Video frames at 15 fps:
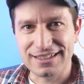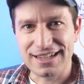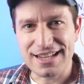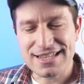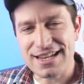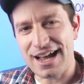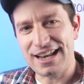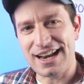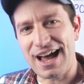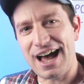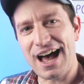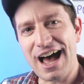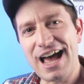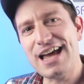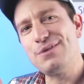It's not
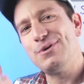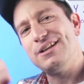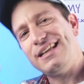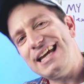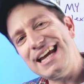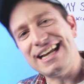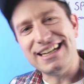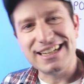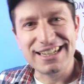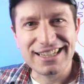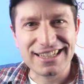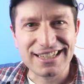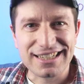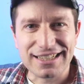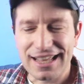I will eat.
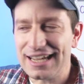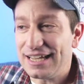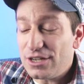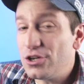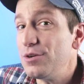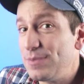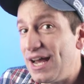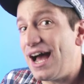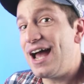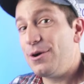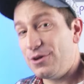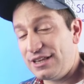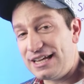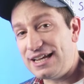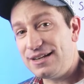Like, it could be I
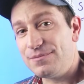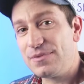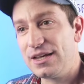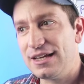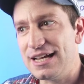will eat.